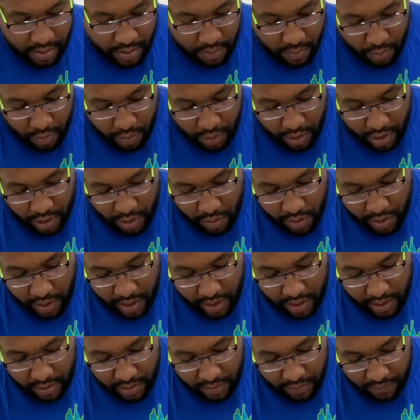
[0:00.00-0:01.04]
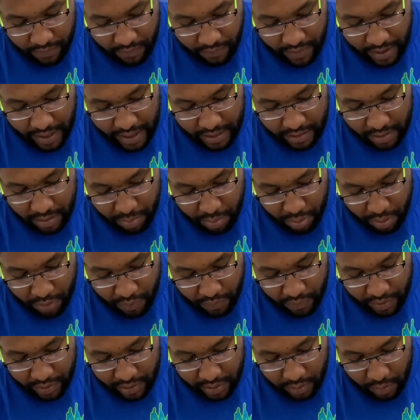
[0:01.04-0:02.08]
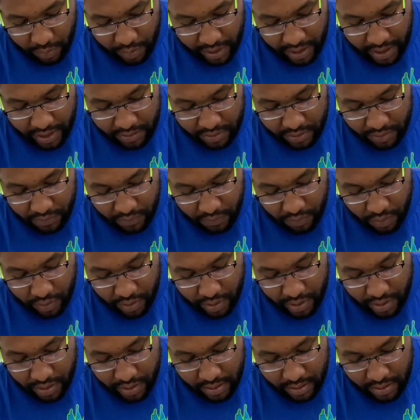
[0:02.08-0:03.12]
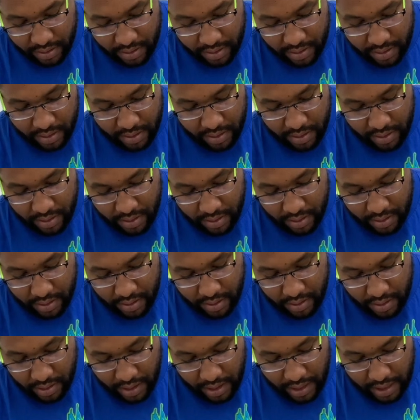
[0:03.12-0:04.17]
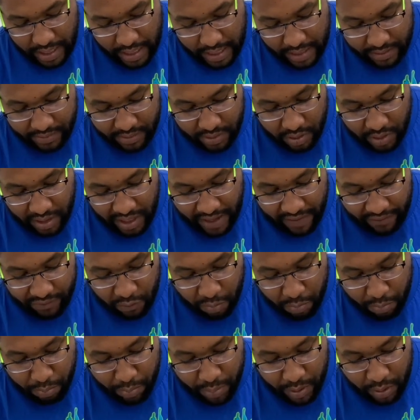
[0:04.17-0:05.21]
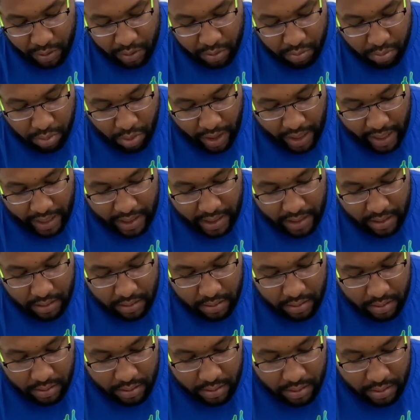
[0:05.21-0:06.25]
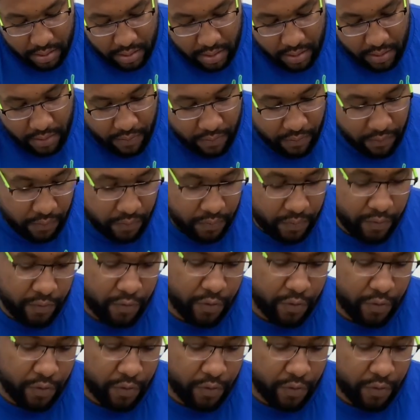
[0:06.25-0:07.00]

where then you can find the perfect location for it and not necessarily have to build a bracket for